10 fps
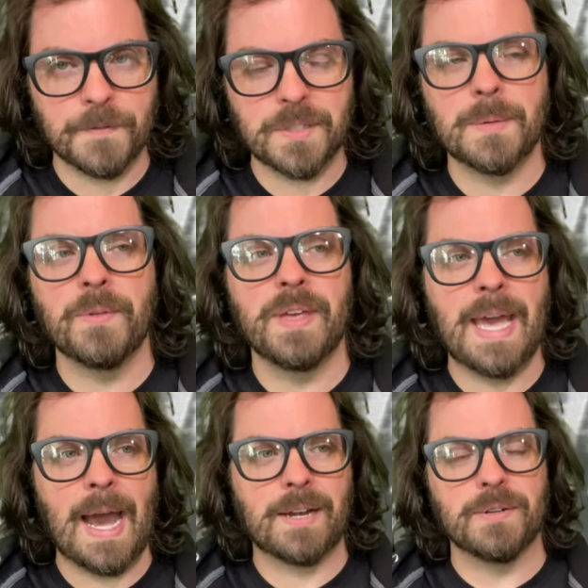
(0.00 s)
for some of
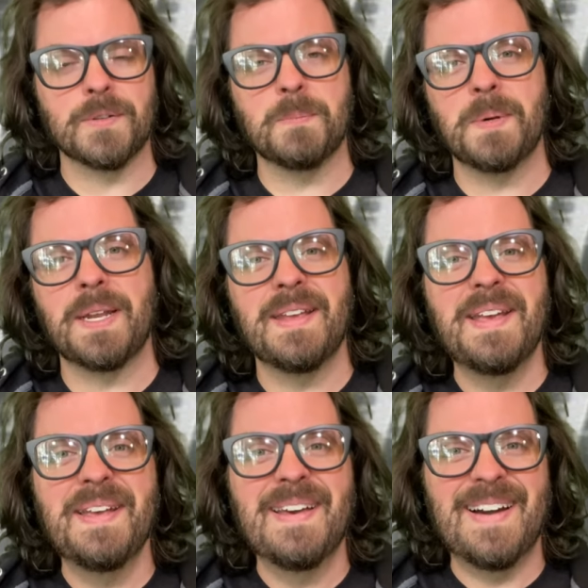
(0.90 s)
the actors, but,
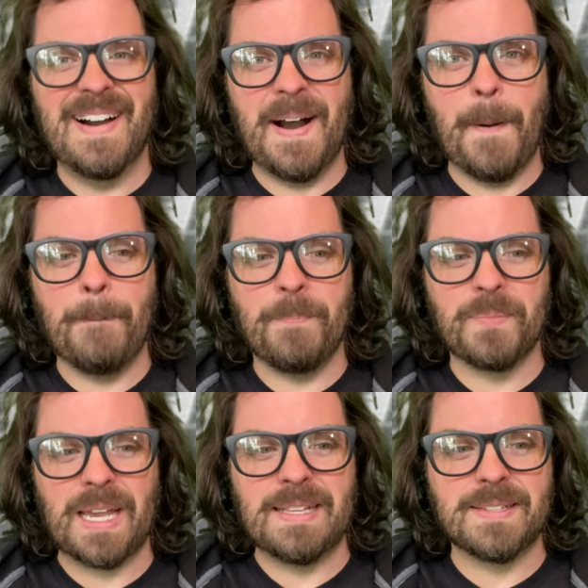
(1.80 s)

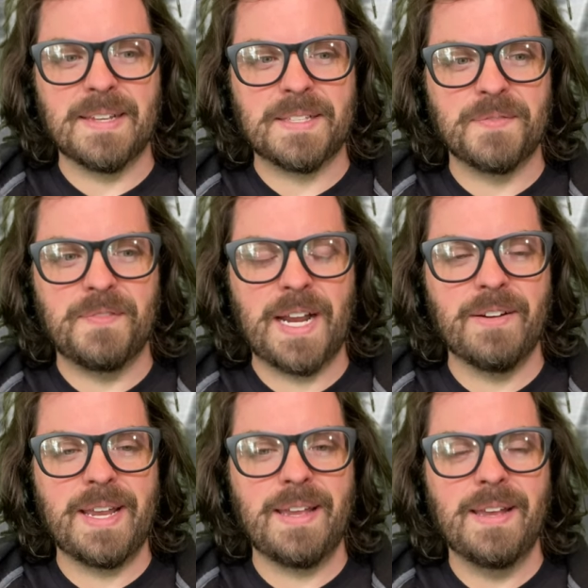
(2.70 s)
it's
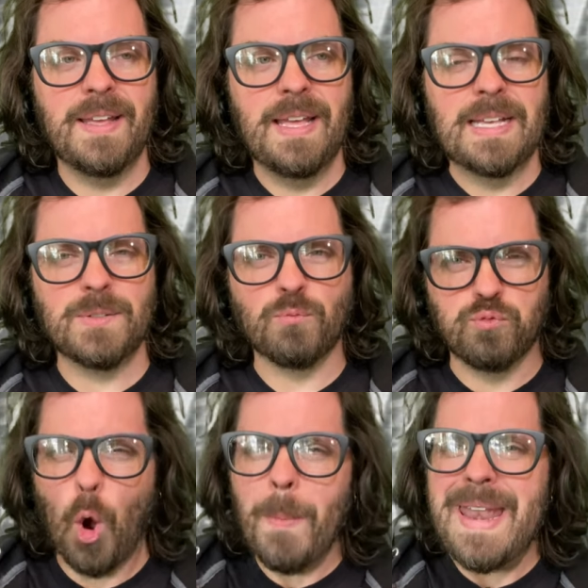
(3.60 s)
very, it's a
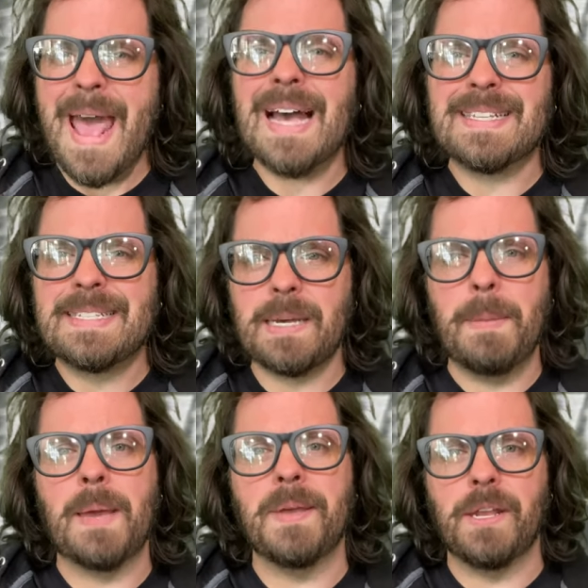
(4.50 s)
Romanesque
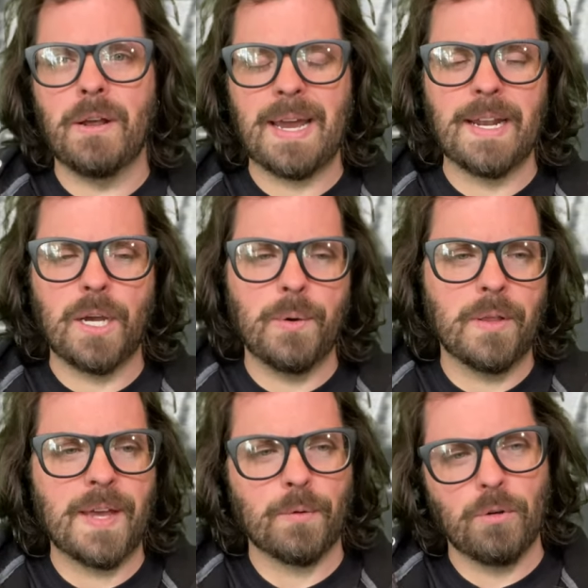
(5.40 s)
maybe, you know, kind of going
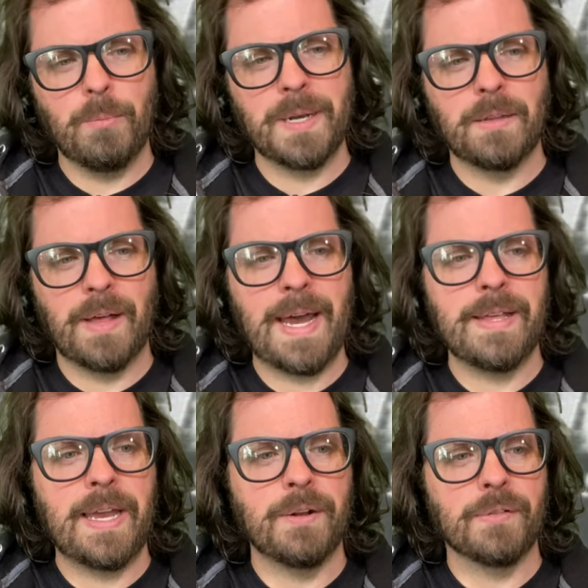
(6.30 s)
on that Roman
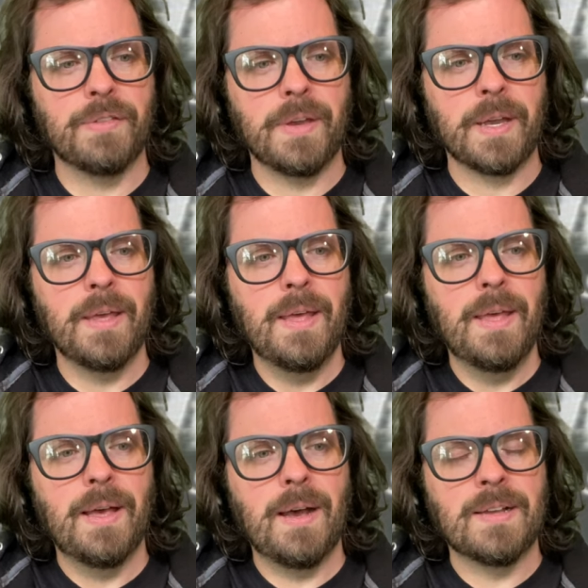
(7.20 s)
gladiator thing.
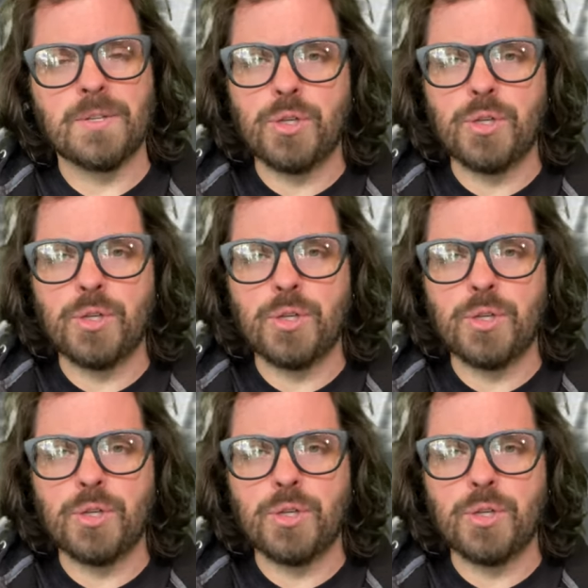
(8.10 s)
So